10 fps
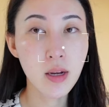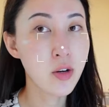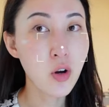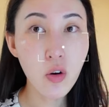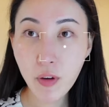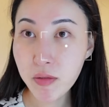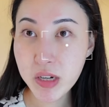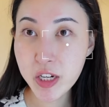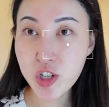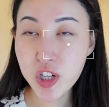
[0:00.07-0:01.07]
No
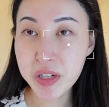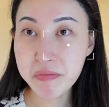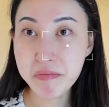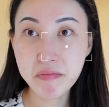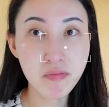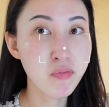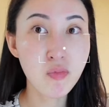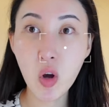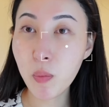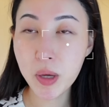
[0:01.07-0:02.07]
foundation,
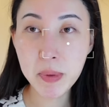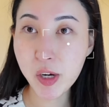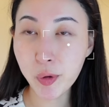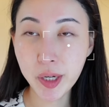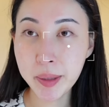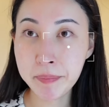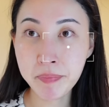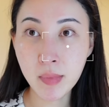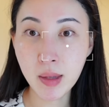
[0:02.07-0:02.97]
no BB cream,